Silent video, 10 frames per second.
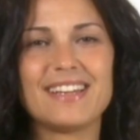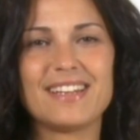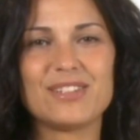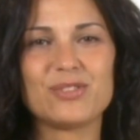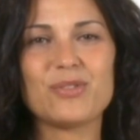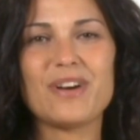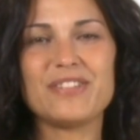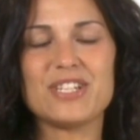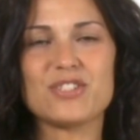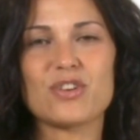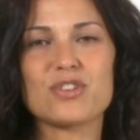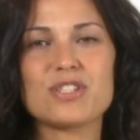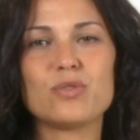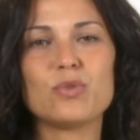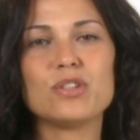Tua Viso is
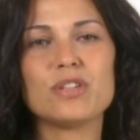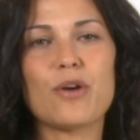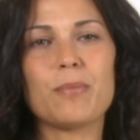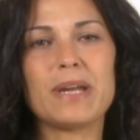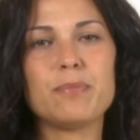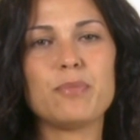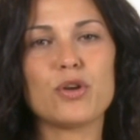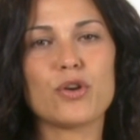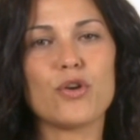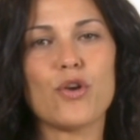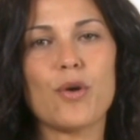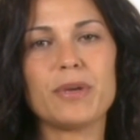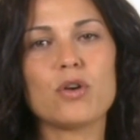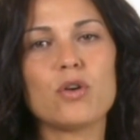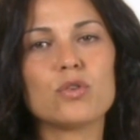composed of an ergonomic handle with
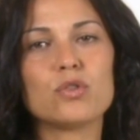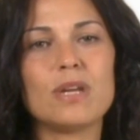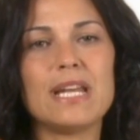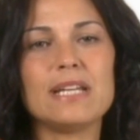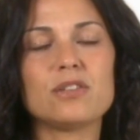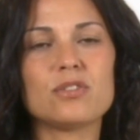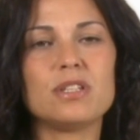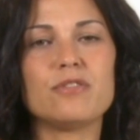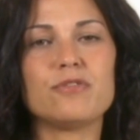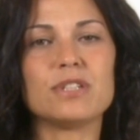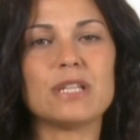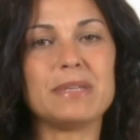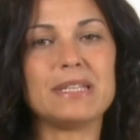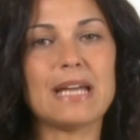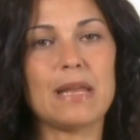two very important
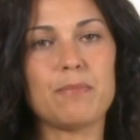electrodes.